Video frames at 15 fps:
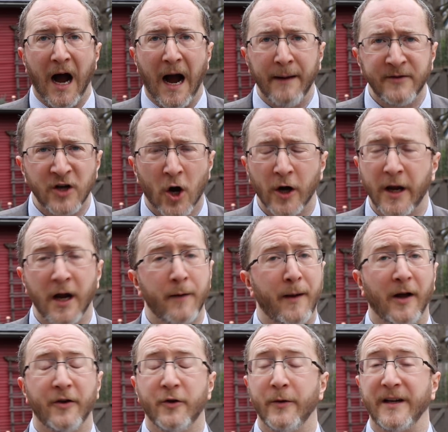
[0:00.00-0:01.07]
I'm talking
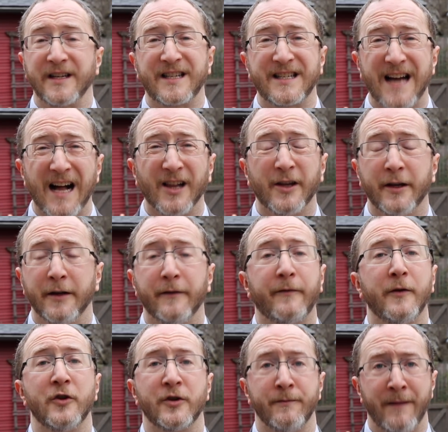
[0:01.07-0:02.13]
about doing solid
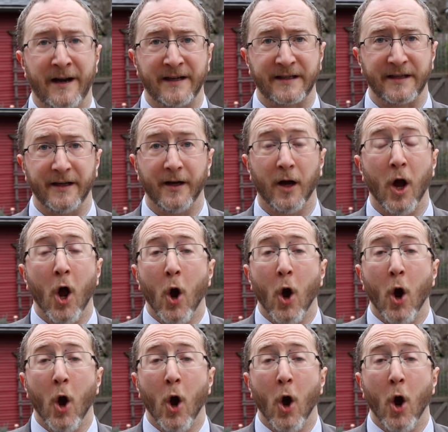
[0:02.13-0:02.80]
infusion medicine,